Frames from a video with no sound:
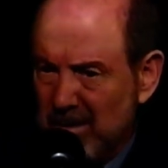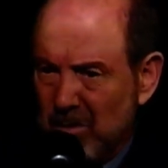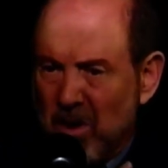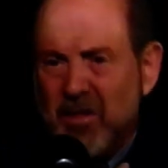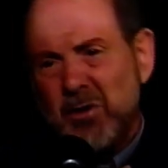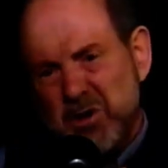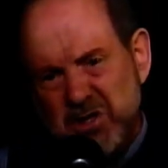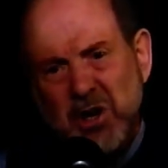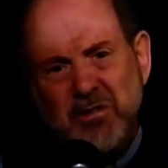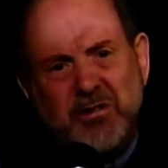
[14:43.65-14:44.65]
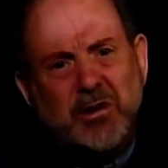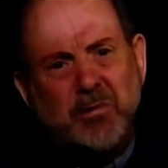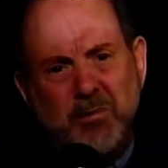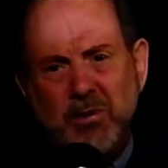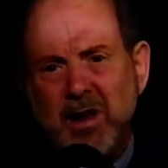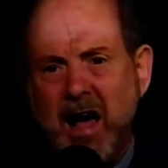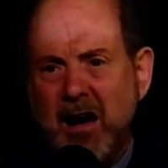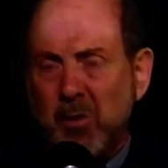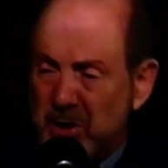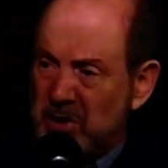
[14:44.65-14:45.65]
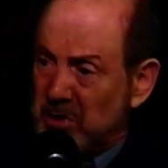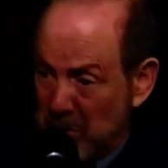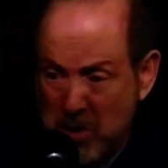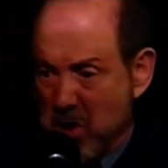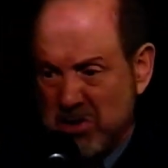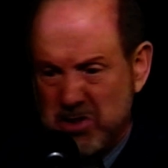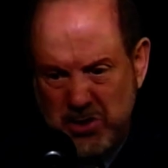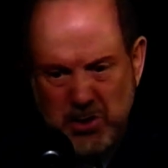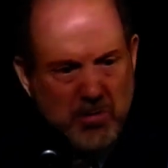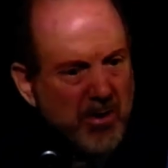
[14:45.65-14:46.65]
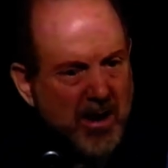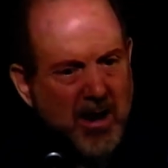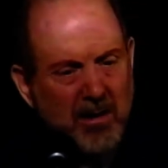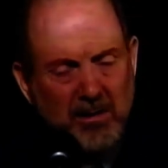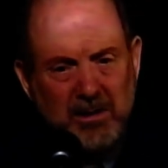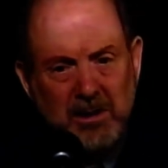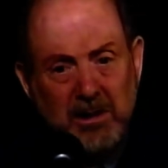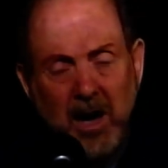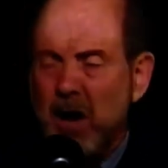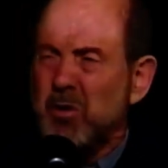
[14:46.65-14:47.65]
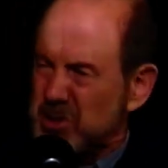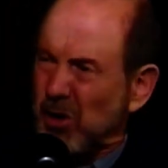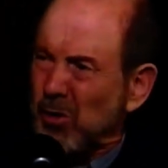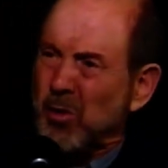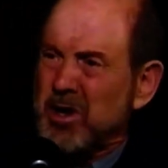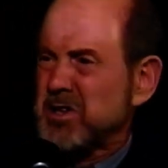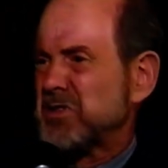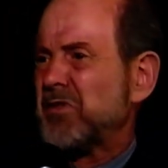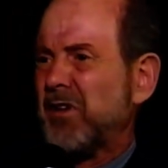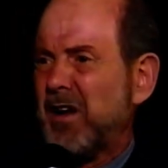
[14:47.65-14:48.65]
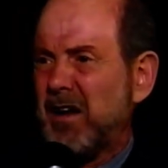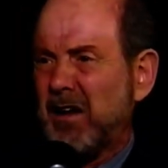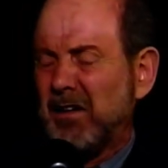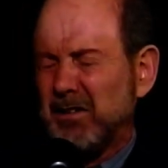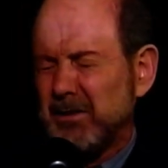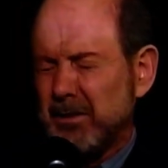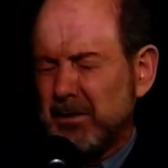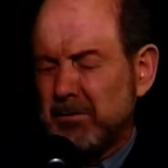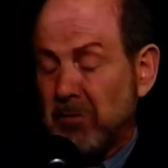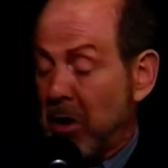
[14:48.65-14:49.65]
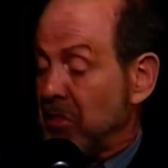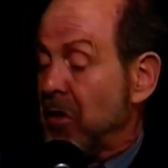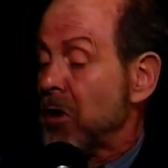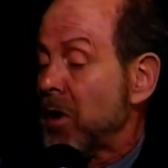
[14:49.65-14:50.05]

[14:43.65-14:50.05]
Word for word: When there was earth to plow and guns to bear, I was always there, right there